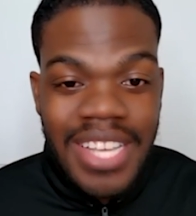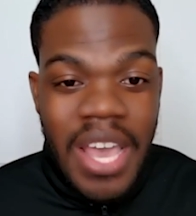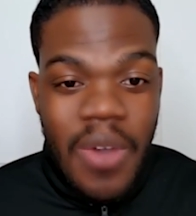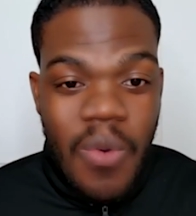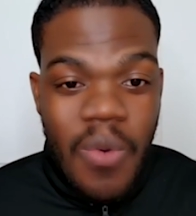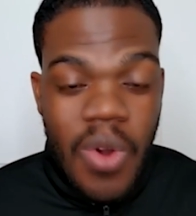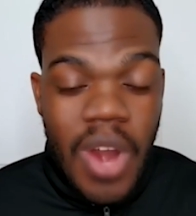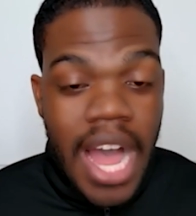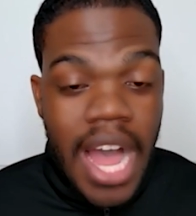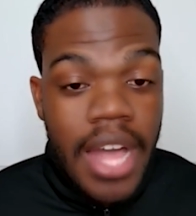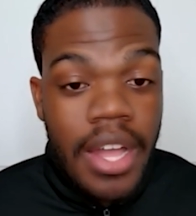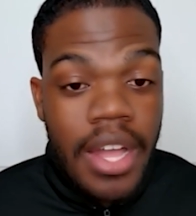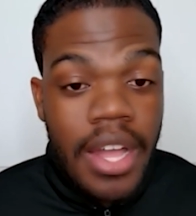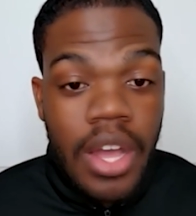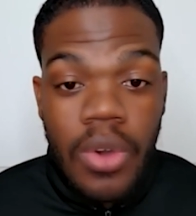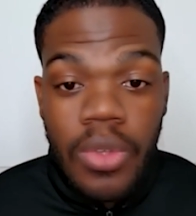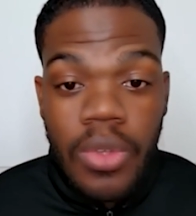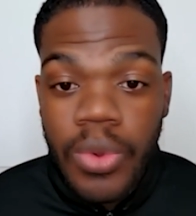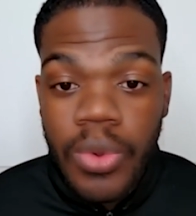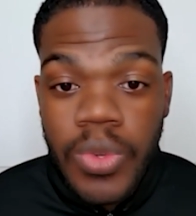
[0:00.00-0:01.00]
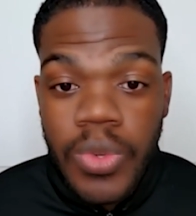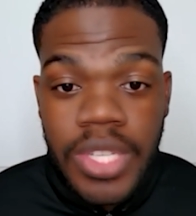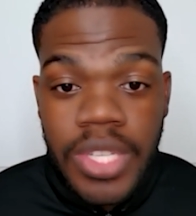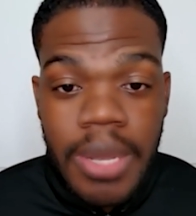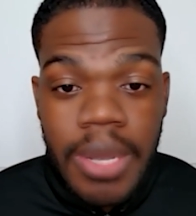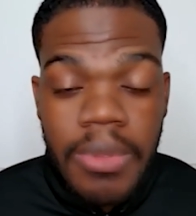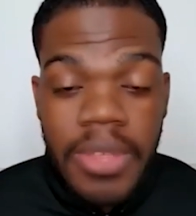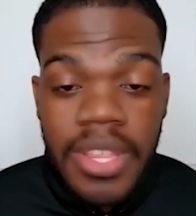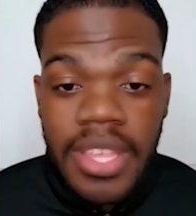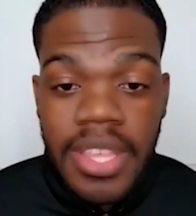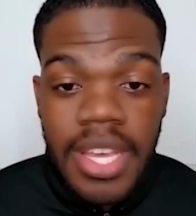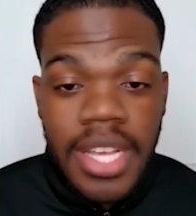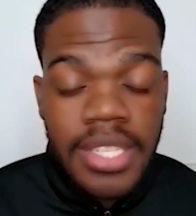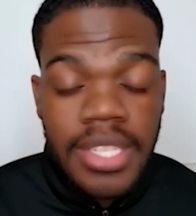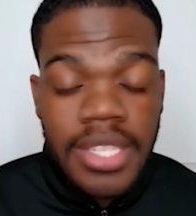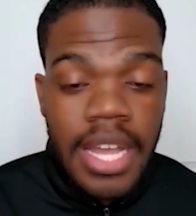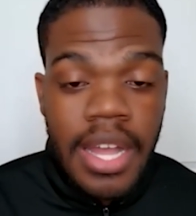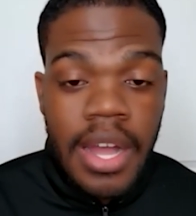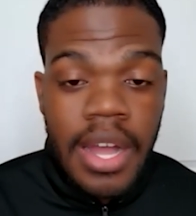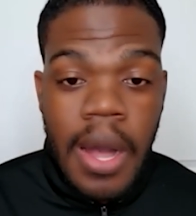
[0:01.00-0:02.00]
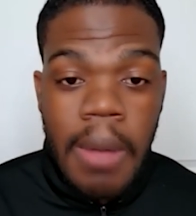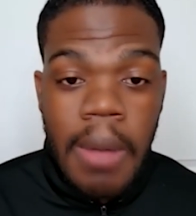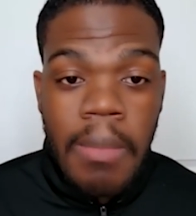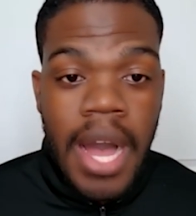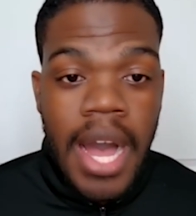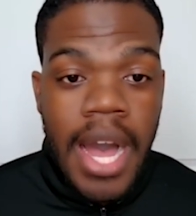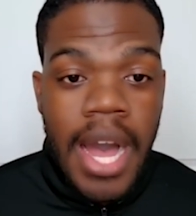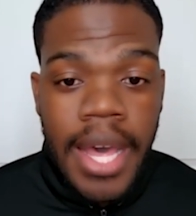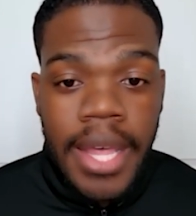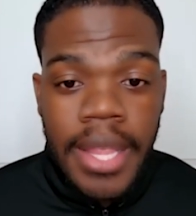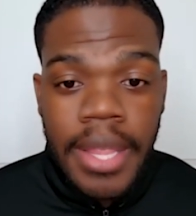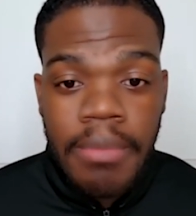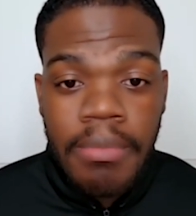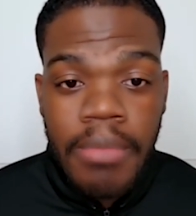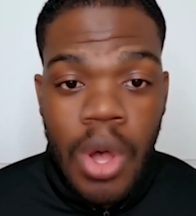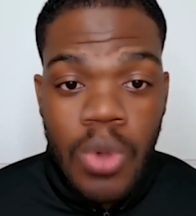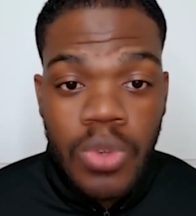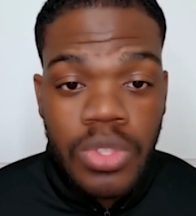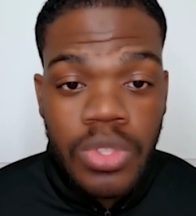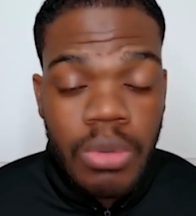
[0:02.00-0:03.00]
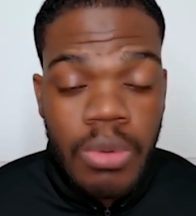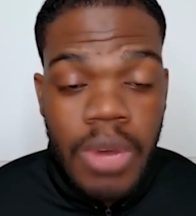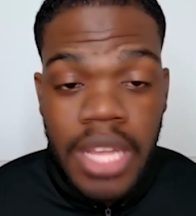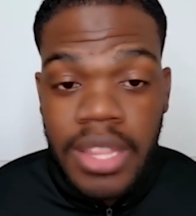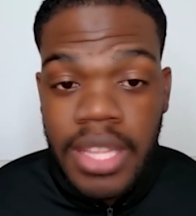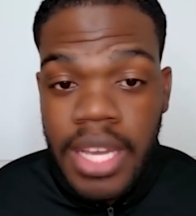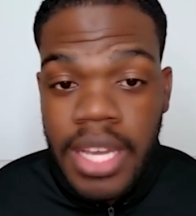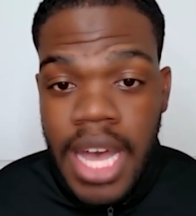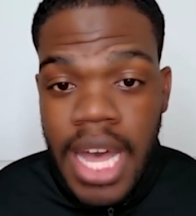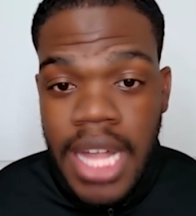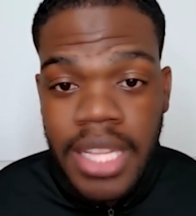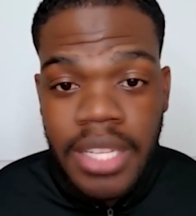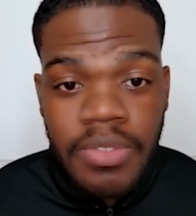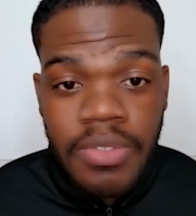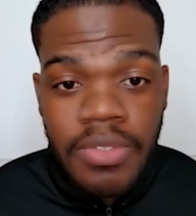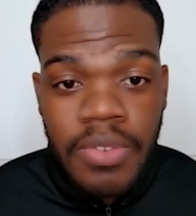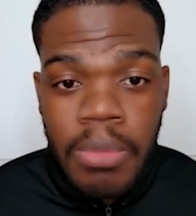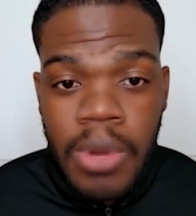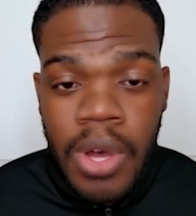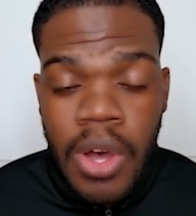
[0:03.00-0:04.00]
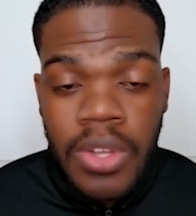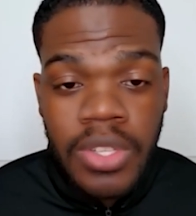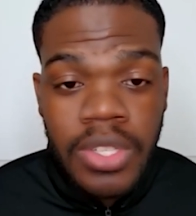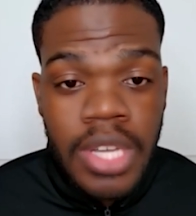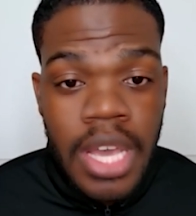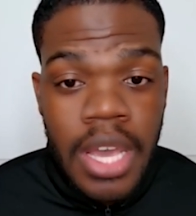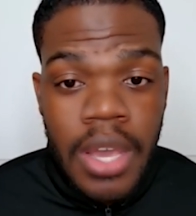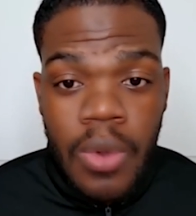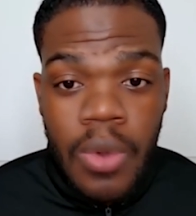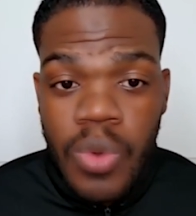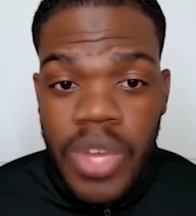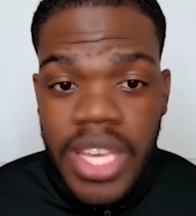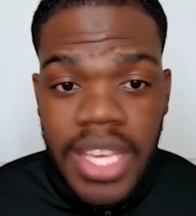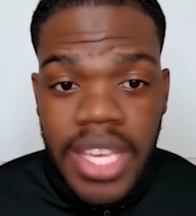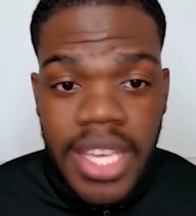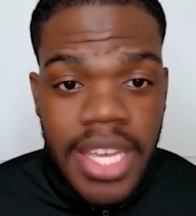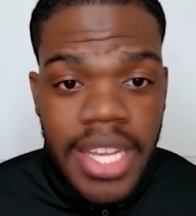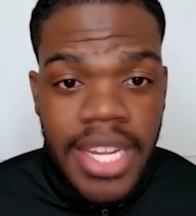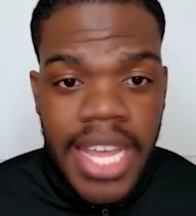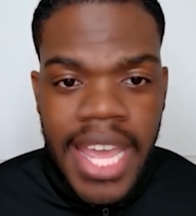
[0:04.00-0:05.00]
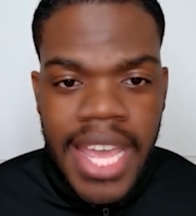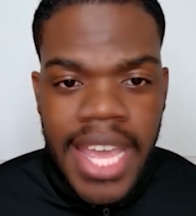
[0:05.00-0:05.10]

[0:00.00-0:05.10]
where I go through some of the things that caught my eye the most throughout the college football's weekend.